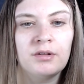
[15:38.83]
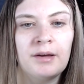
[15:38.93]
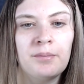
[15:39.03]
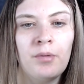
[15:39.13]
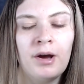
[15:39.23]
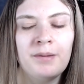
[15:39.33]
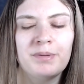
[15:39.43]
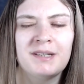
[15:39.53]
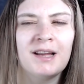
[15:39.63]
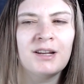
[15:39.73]
that might
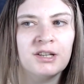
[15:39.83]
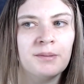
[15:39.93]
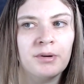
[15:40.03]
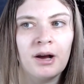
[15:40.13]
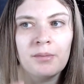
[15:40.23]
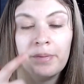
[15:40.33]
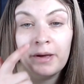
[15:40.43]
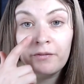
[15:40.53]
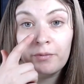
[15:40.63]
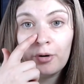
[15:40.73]
potentially become a
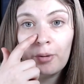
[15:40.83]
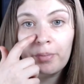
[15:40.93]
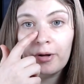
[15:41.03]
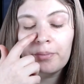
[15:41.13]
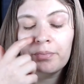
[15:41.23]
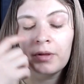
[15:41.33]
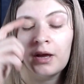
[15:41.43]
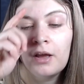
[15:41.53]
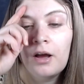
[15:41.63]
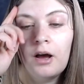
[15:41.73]
bit of a problem
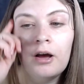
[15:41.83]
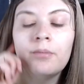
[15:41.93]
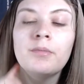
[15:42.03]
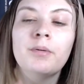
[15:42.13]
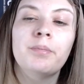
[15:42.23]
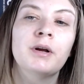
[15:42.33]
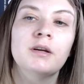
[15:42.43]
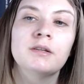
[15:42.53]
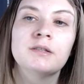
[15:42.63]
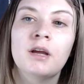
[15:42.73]
um,
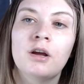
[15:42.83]
because